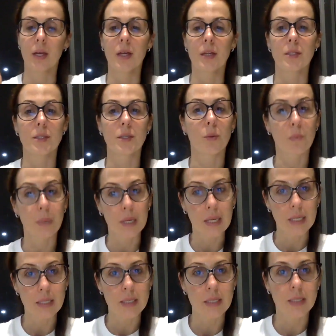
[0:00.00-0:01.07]
So
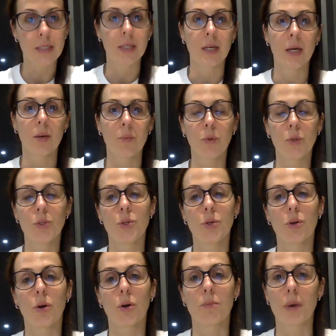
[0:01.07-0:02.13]
please mute
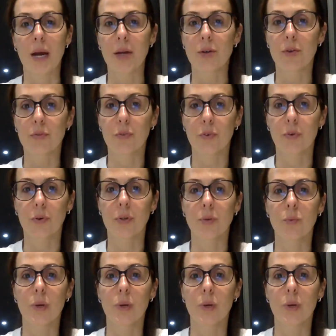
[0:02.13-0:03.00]
your microphone